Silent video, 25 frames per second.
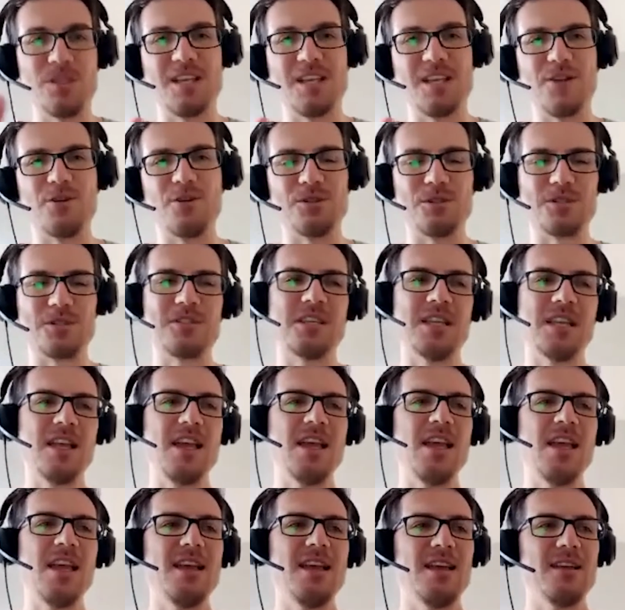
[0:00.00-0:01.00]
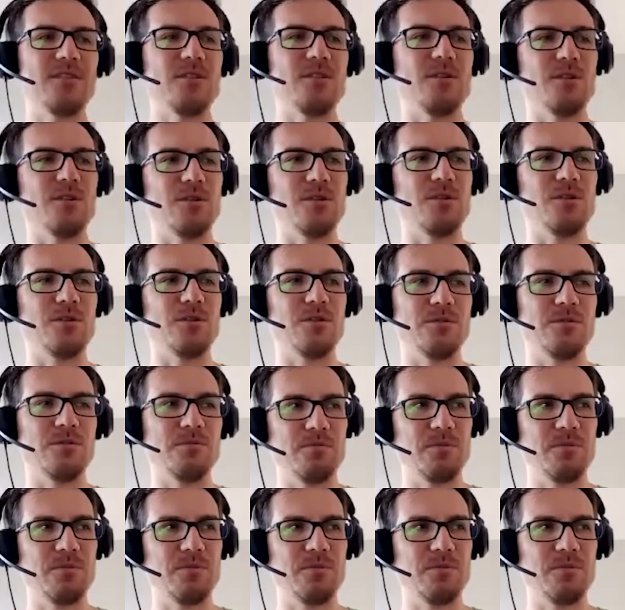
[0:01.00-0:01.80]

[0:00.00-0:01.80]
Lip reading: the cost. So